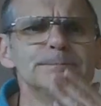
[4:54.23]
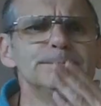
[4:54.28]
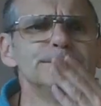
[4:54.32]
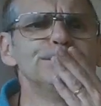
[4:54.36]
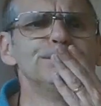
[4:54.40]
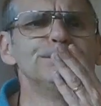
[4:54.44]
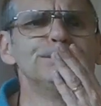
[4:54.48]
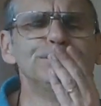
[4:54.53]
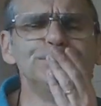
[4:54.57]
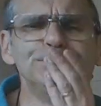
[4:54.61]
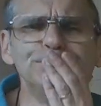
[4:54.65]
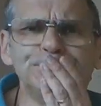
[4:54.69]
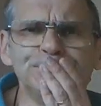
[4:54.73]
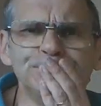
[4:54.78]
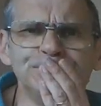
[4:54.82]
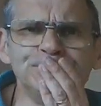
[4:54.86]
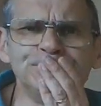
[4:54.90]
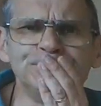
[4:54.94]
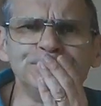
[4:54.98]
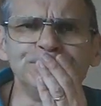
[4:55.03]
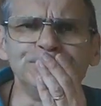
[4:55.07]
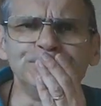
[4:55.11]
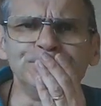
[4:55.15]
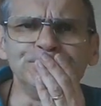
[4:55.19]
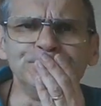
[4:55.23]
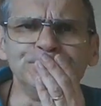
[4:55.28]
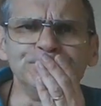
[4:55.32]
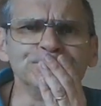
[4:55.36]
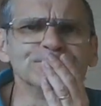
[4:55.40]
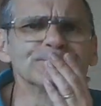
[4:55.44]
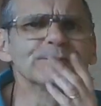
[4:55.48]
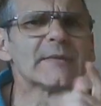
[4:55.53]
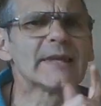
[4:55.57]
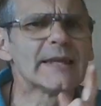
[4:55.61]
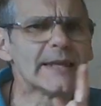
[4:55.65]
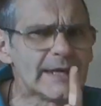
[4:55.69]
He
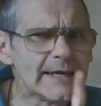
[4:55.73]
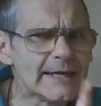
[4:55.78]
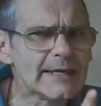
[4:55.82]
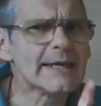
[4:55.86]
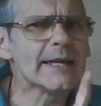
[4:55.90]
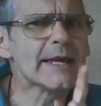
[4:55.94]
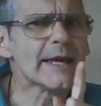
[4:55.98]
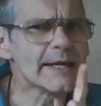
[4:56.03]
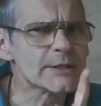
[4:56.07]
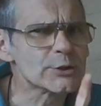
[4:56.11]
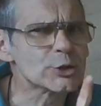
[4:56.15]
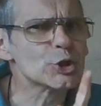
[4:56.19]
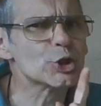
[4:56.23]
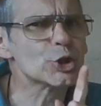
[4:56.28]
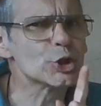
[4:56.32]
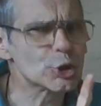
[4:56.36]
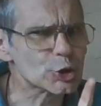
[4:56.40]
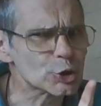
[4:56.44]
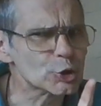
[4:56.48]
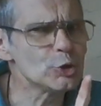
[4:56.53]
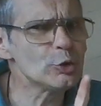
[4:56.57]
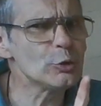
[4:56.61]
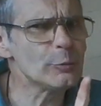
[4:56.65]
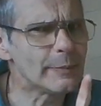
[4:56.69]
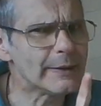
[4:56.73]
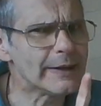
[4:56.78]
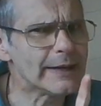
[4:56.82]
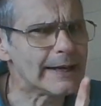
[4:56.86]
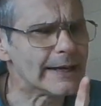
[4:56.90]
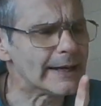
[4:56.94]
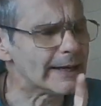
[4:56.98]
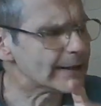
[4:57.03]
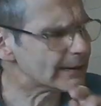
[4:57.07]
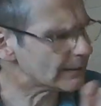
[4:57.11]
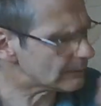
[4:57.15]
is too big.